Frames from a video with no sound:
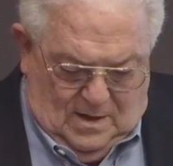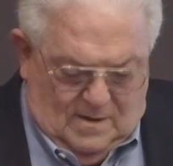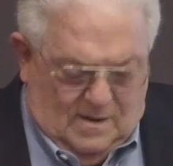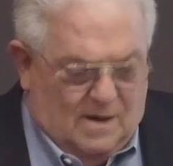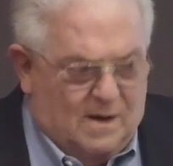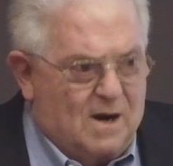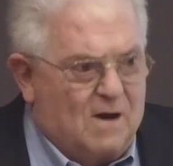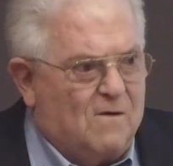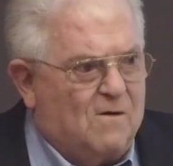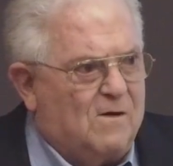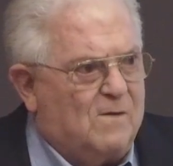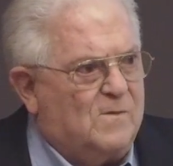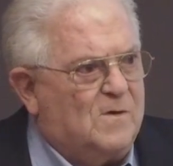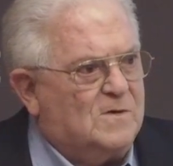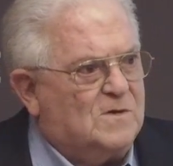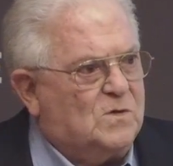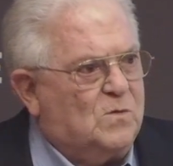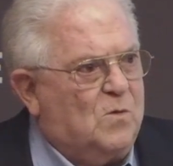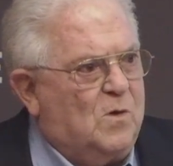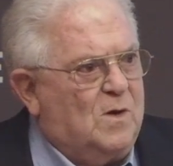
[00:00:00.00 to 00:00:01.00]
There are now
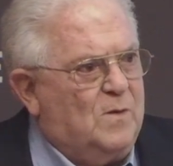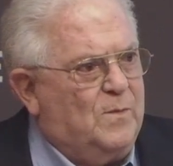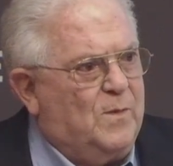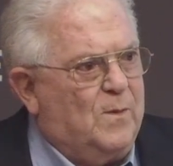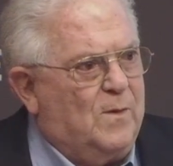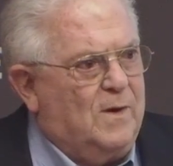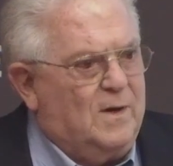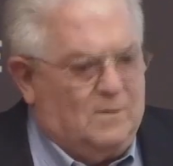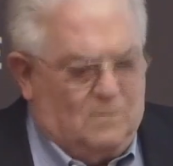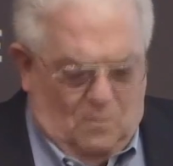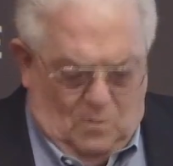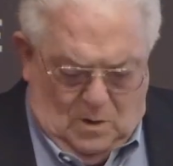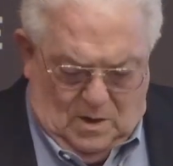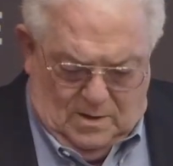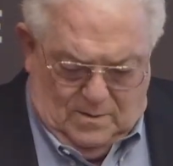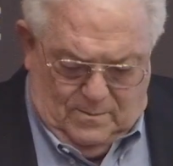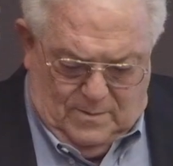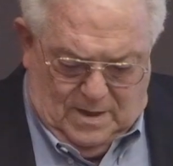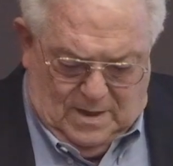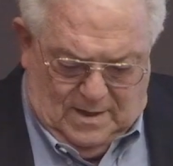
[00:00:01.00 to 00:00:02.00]
almost
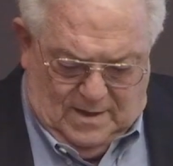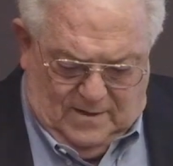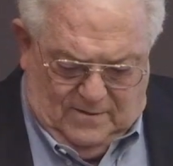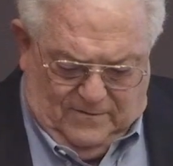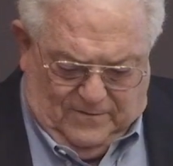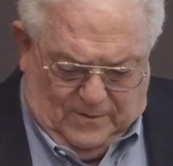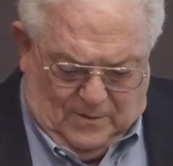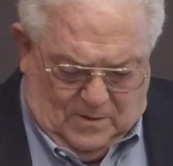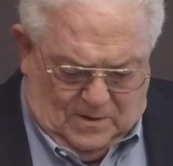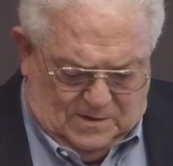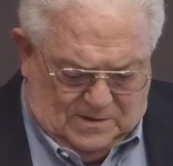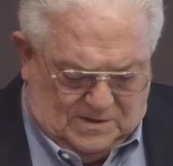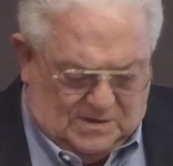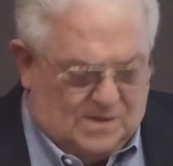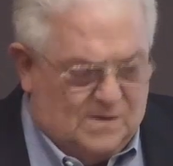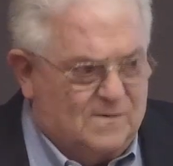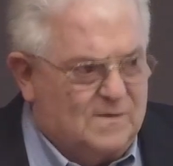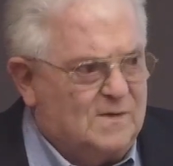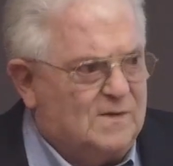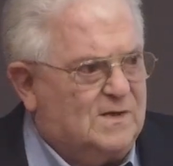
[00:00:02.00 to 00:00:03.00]
1.1 million foreign
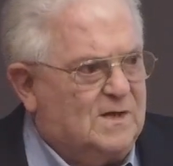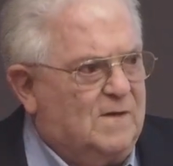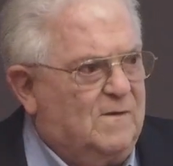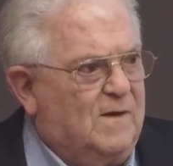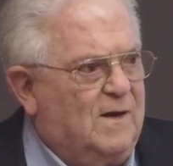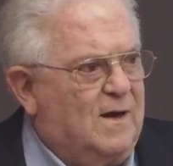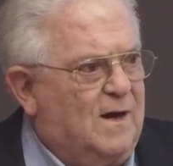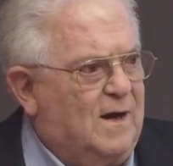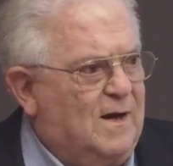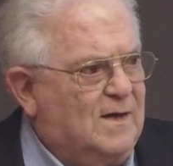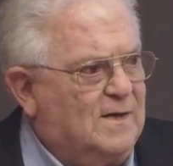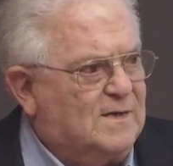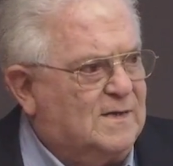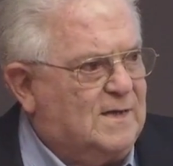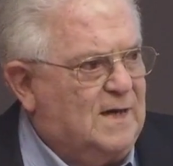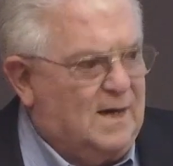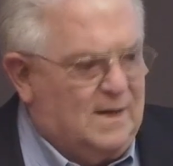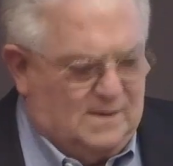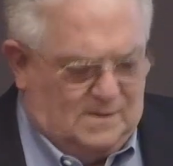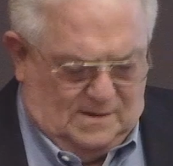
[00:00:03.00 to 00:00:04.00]
students in the United
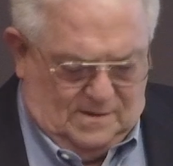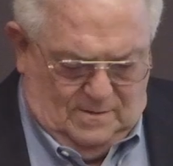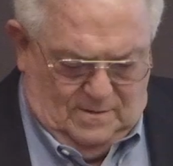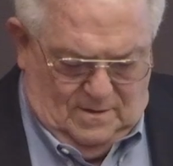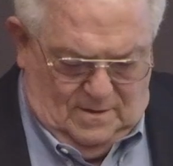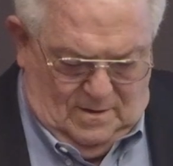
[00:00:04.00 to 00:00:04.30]
States.